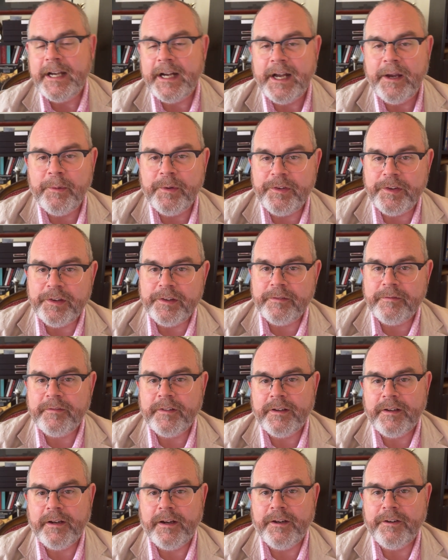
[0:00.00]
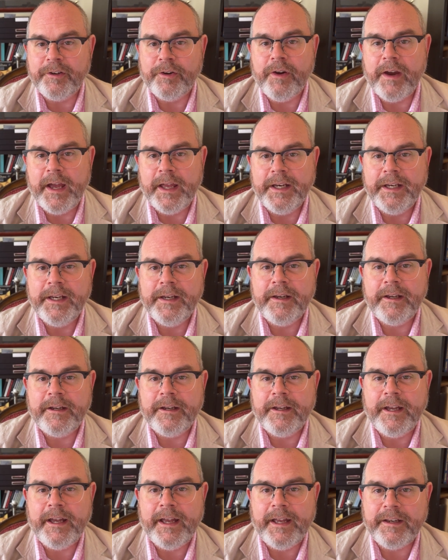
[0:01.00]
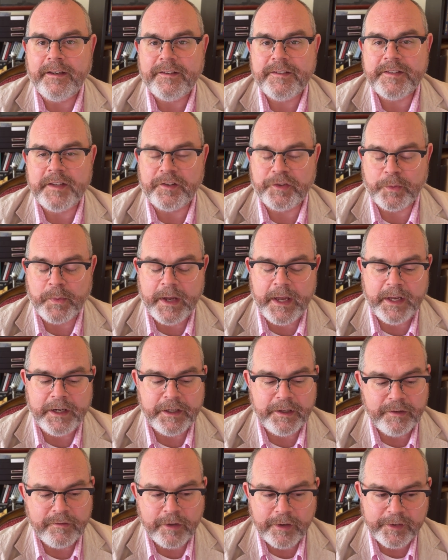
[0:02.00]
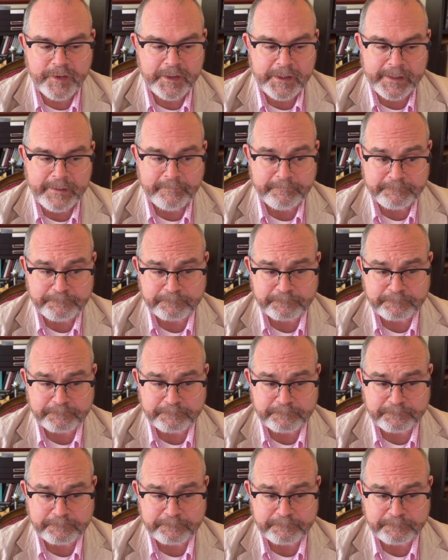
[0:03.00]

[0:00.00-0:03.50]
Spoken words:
I was an undergrad at Susquehanna University.